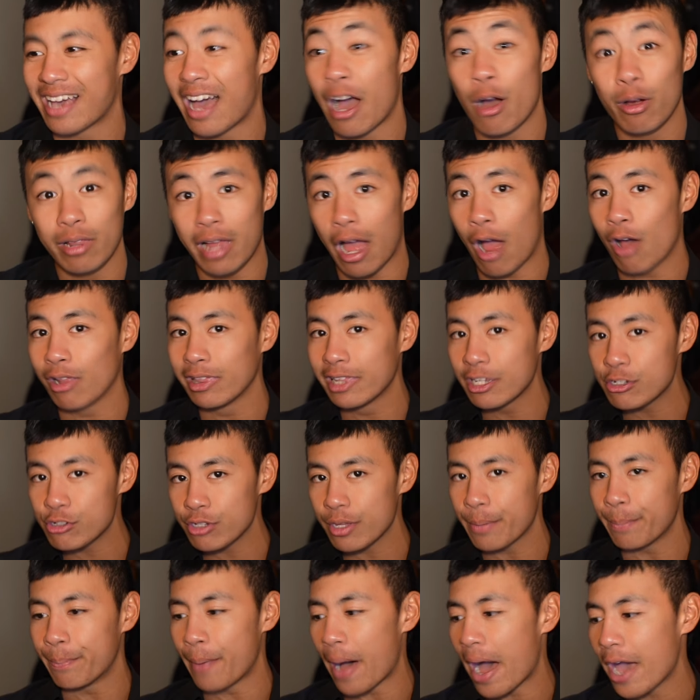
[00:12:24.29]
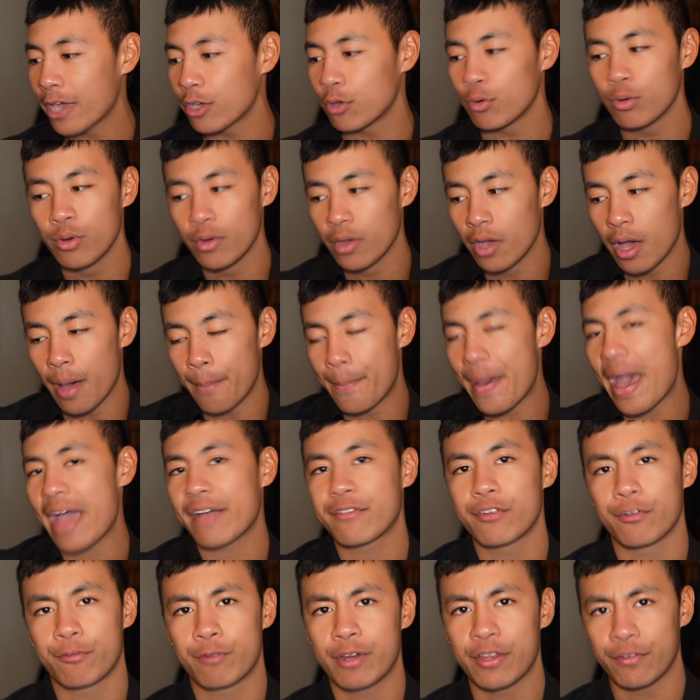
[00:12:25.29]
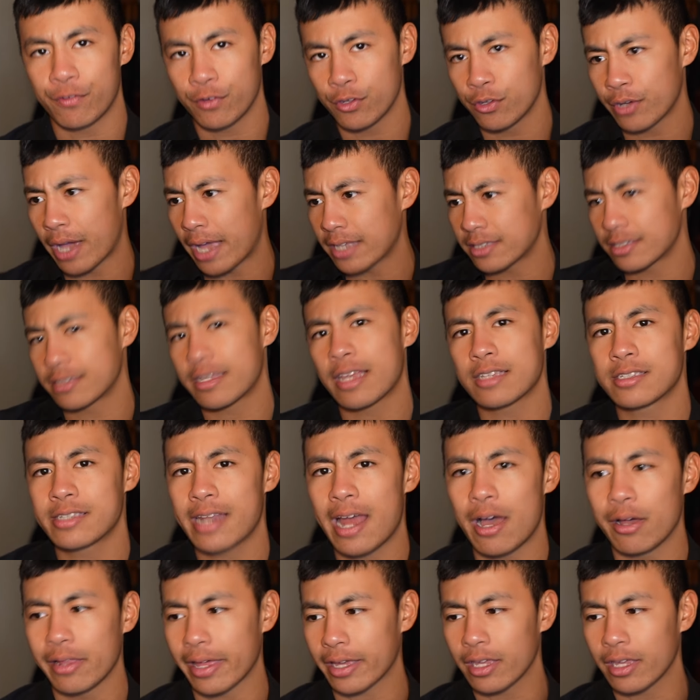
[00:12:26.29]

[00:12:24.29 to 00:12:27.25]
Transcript: I'll literally buy you a pack for free for you guys to test it out.